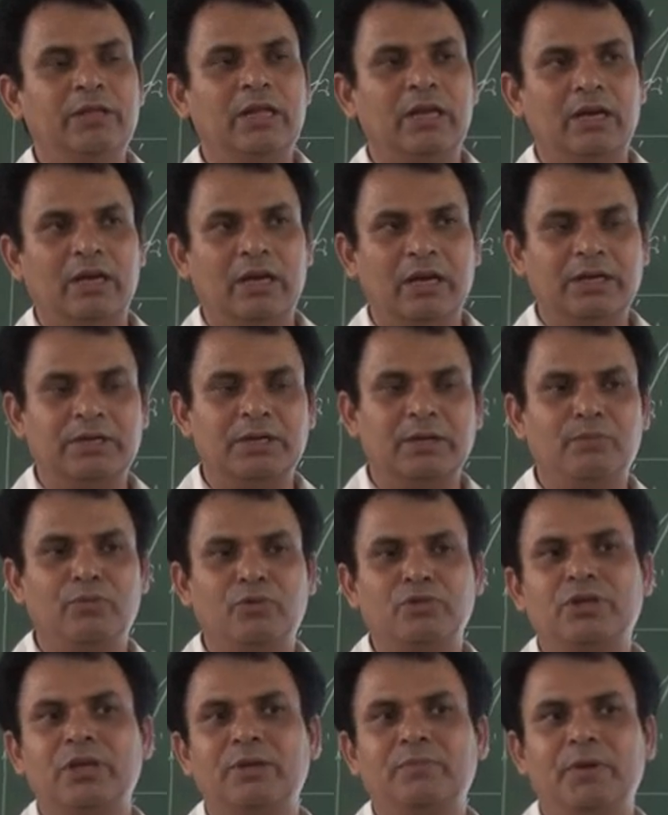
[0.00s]
will be the
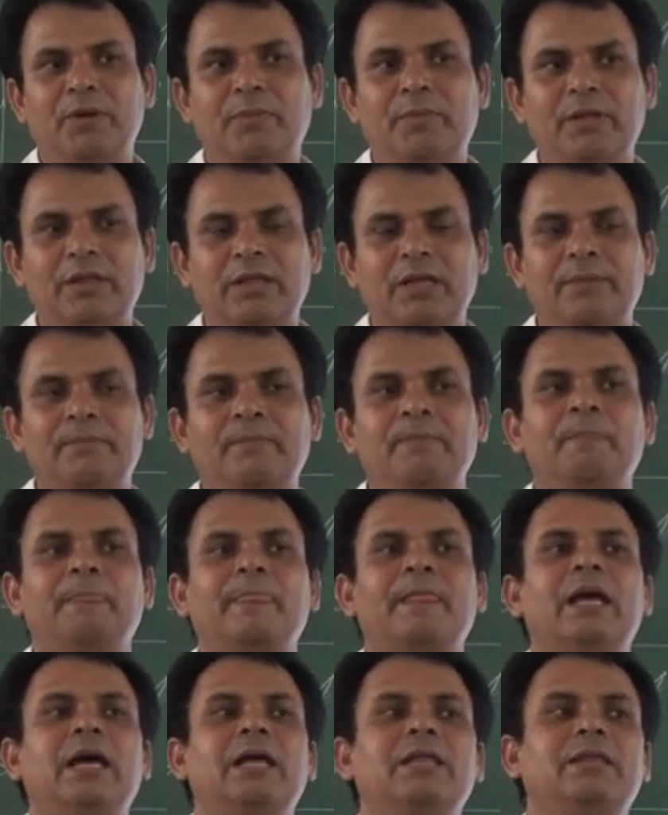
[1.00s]
relative motion between
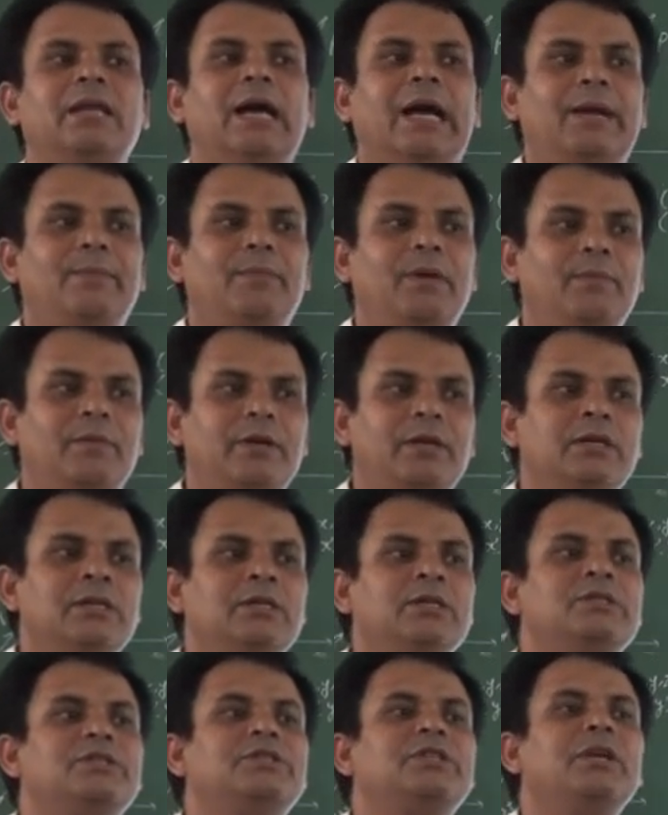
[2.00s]
them, and that will
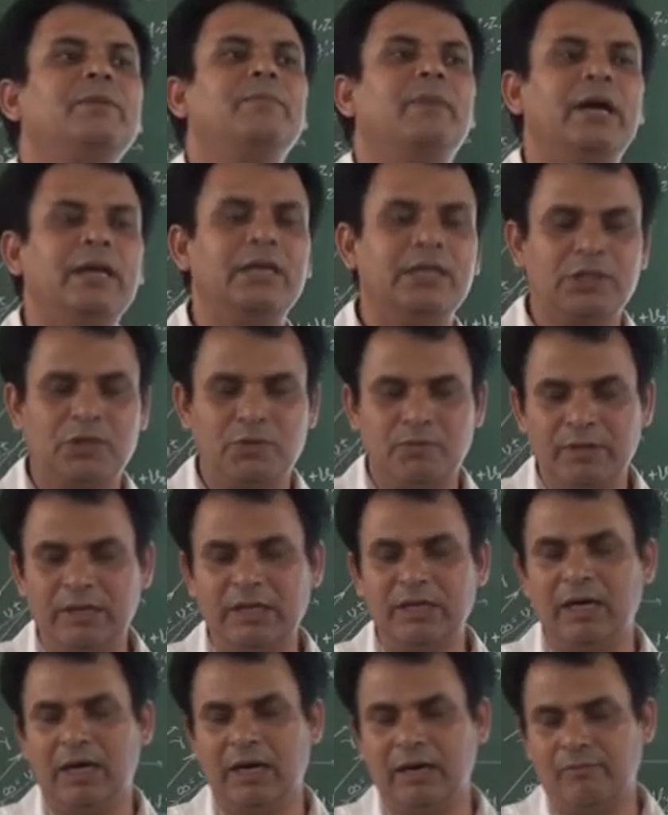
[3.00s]
be c minus
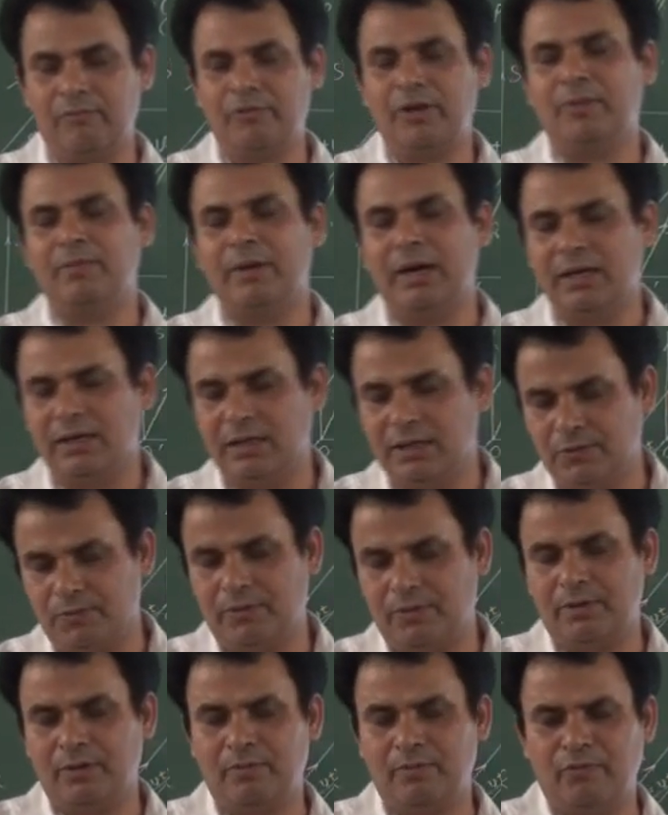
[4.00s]
b or b
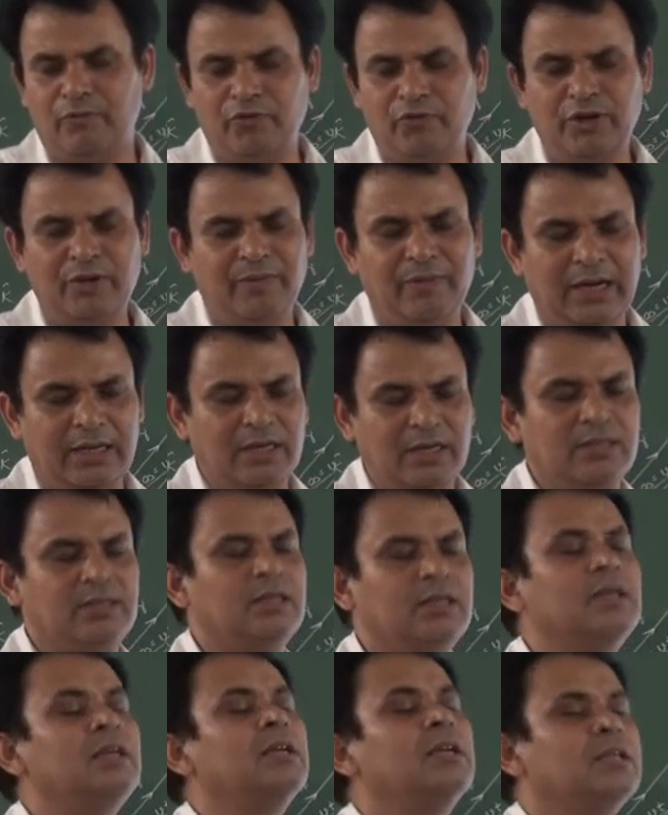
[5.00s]
minus b, v
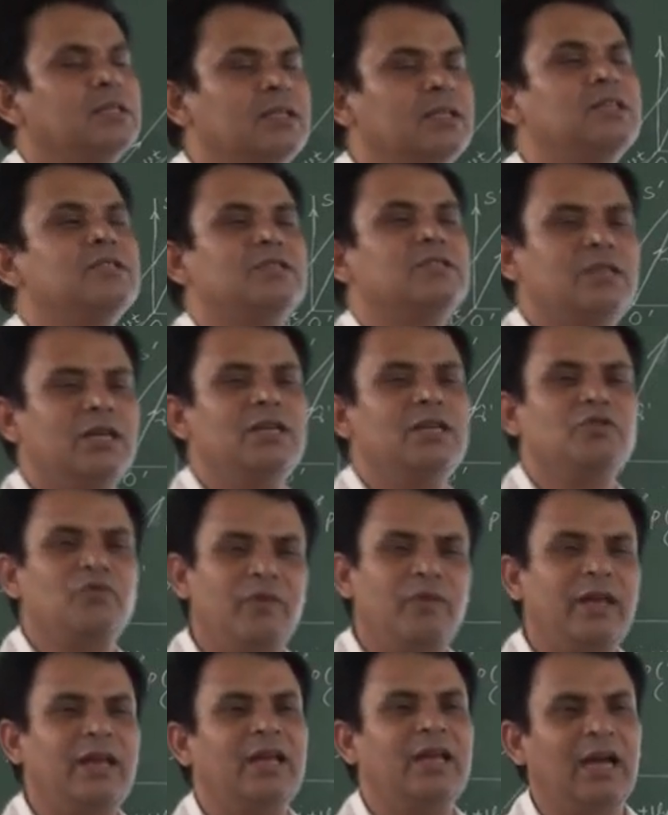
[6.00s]
minus c. Since c
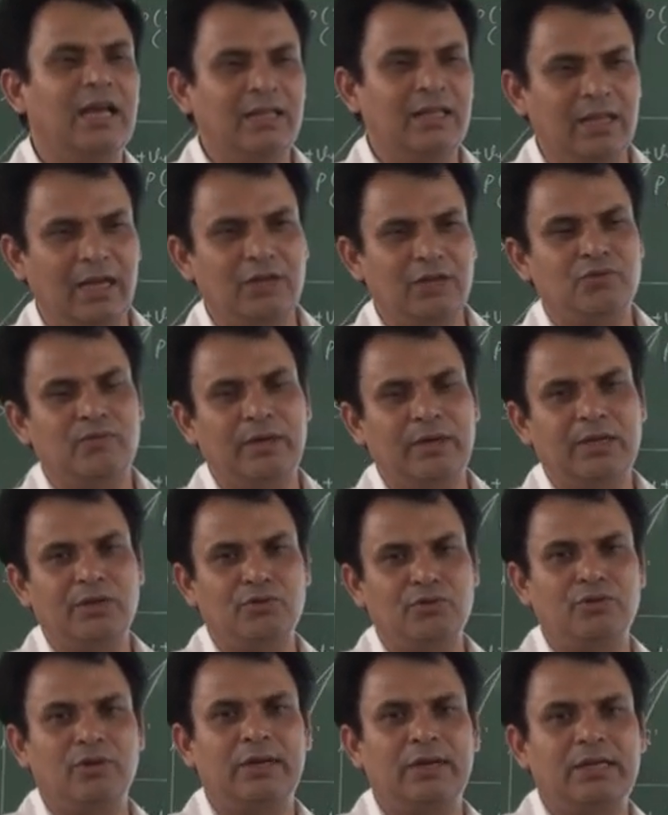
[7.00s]
is very high, that's
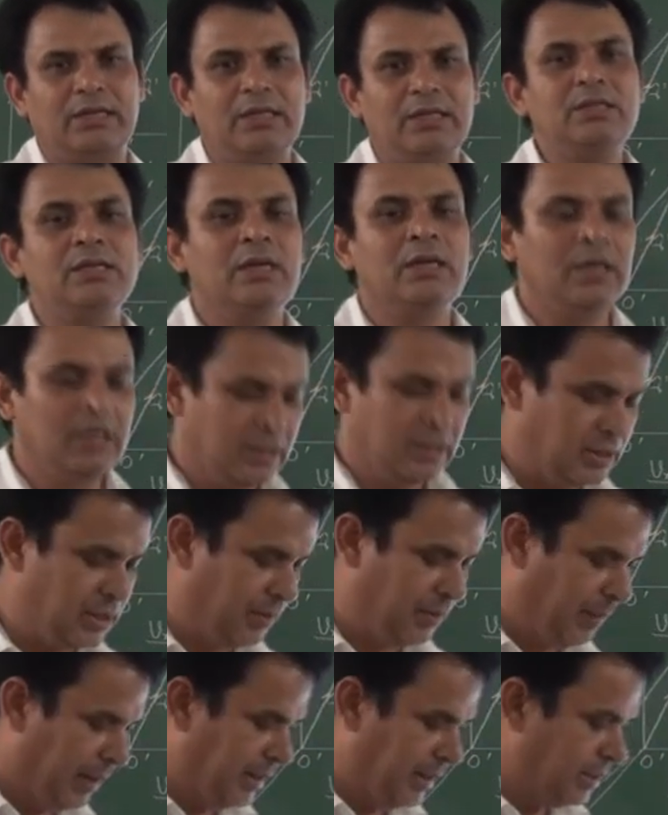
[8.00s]
why usually it is
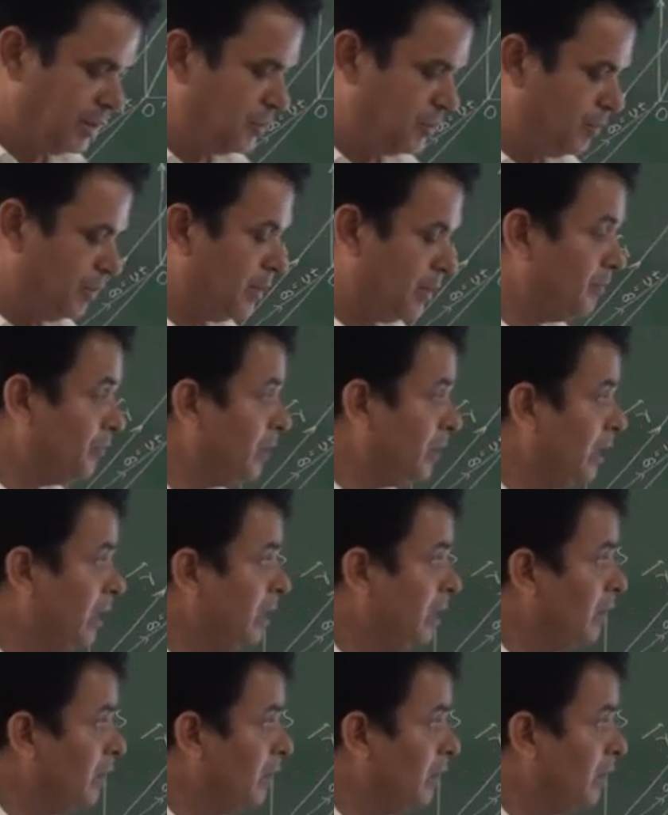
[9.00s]
c minus b.